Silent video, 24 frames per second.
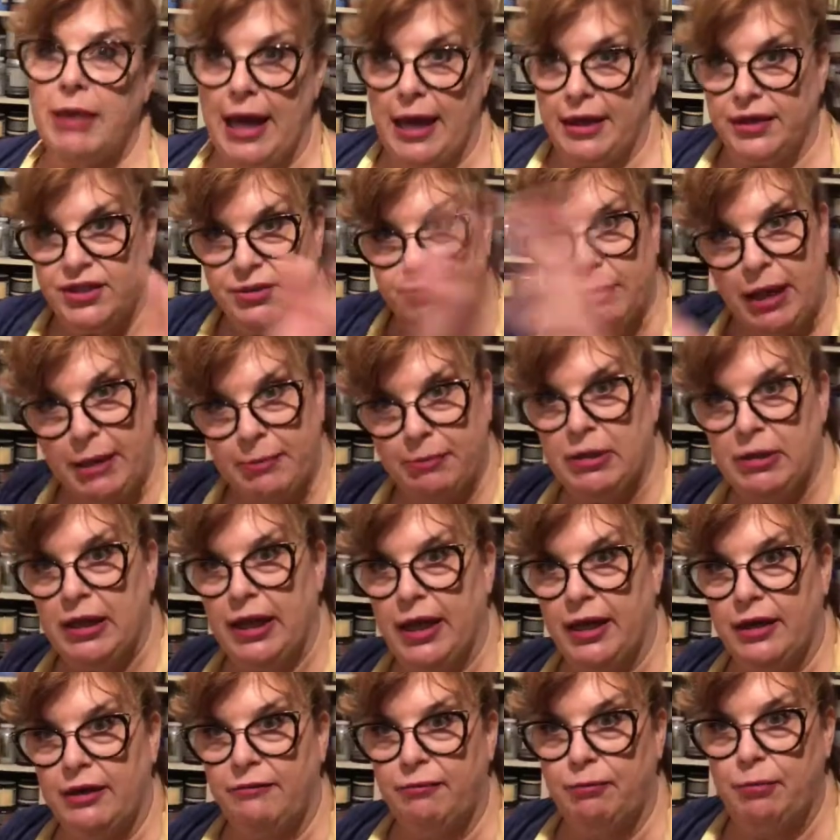back to my
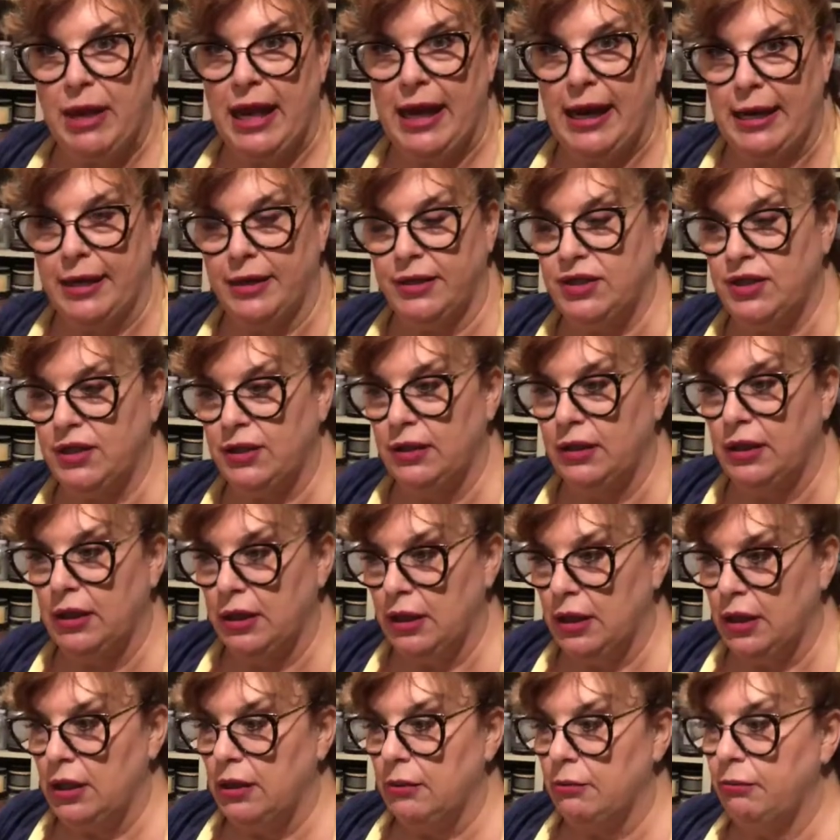plan of paint,
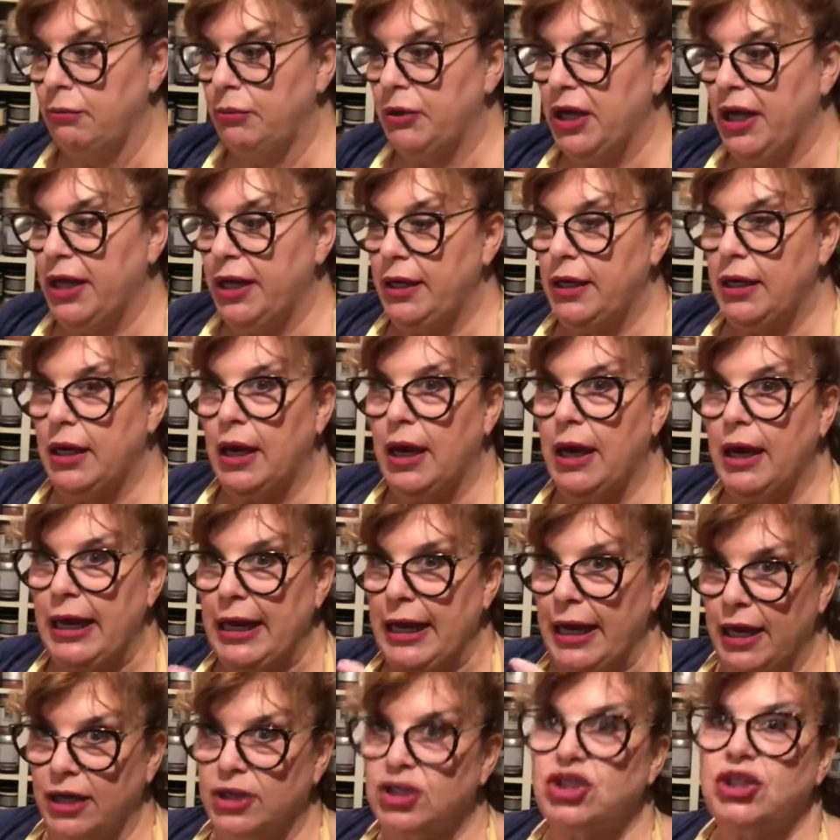but I
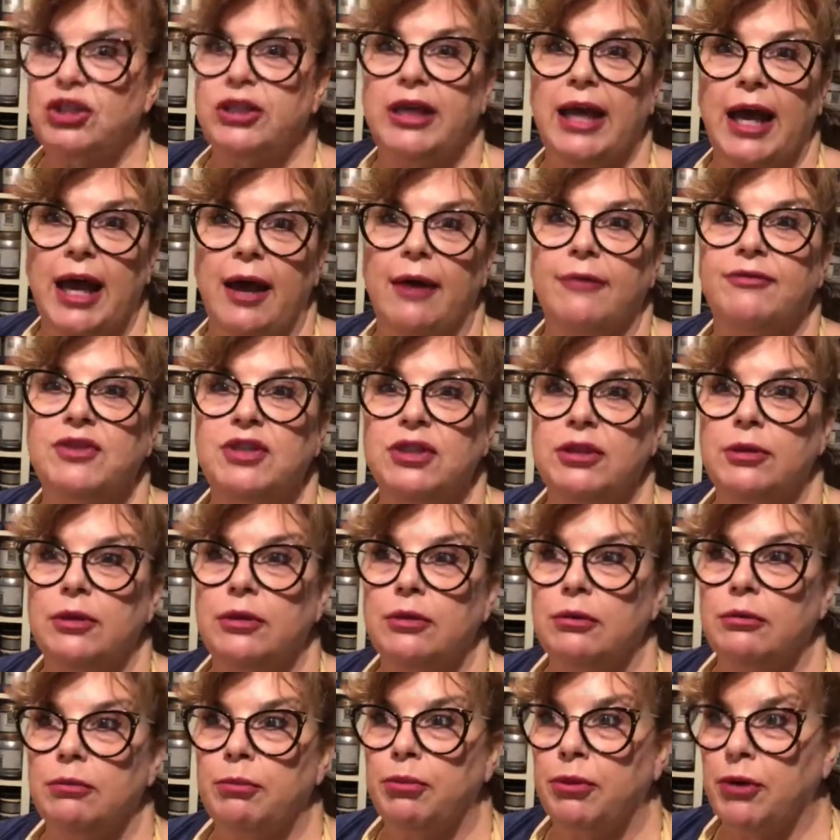actually have
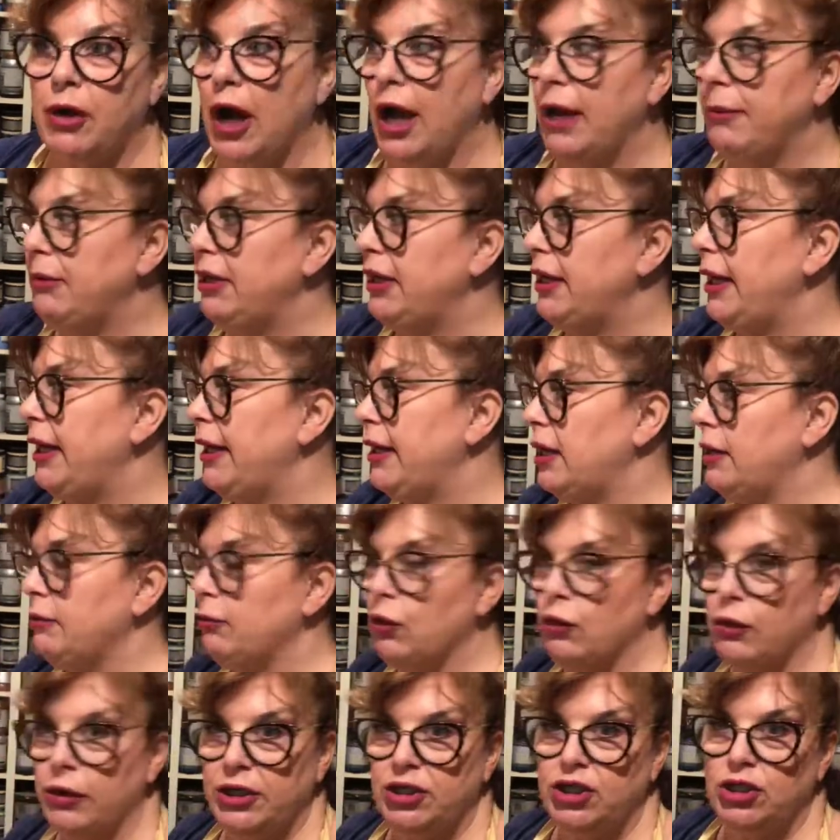to prime it, and I'm
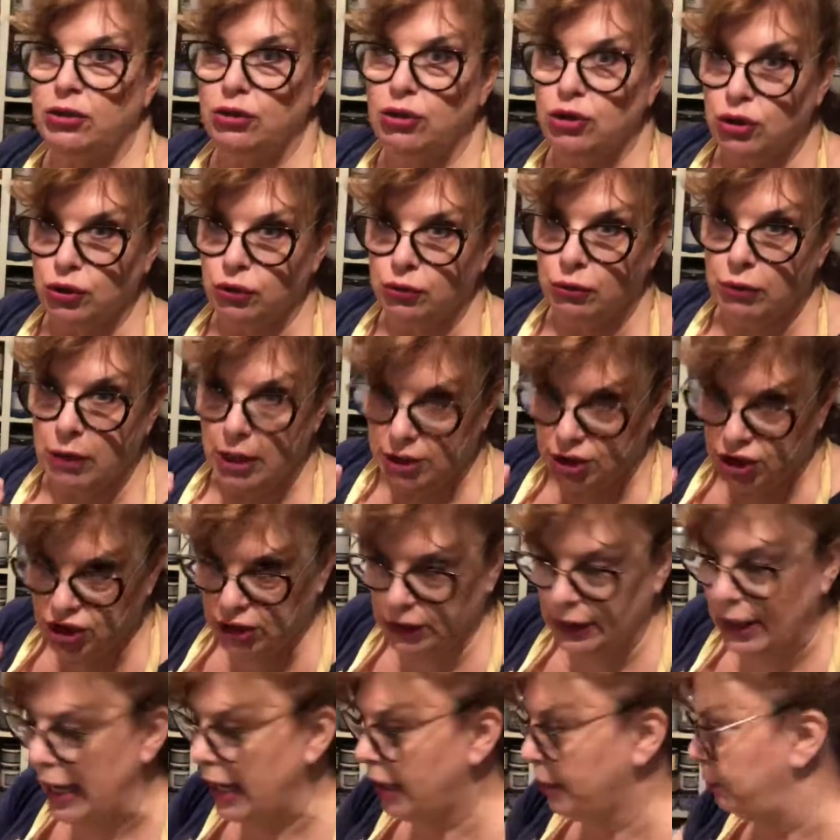going to do a
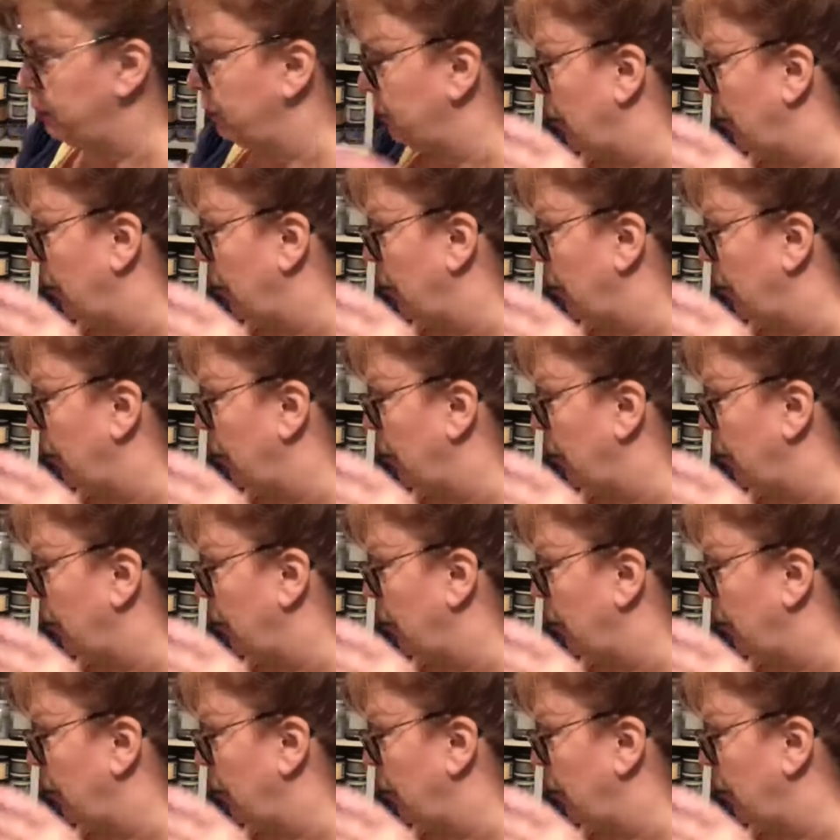shellac